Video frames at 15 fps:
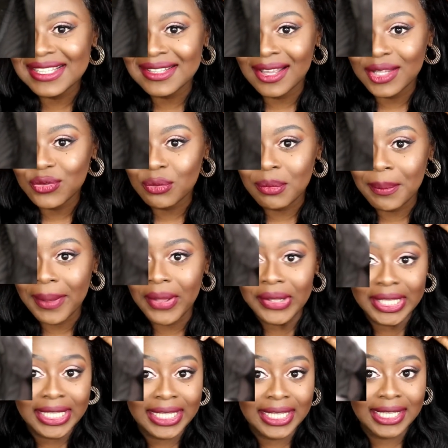starts from about
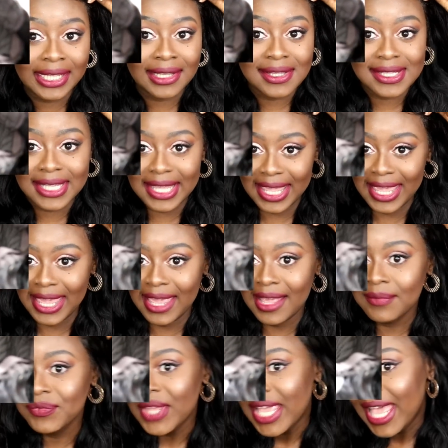here to
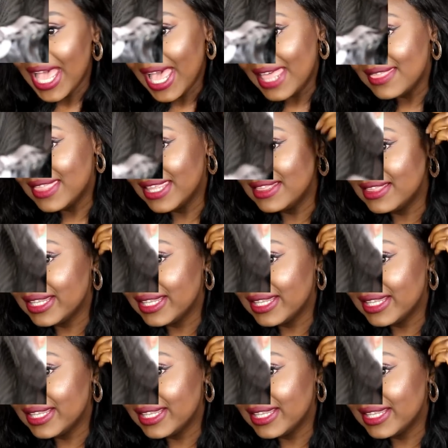here, and then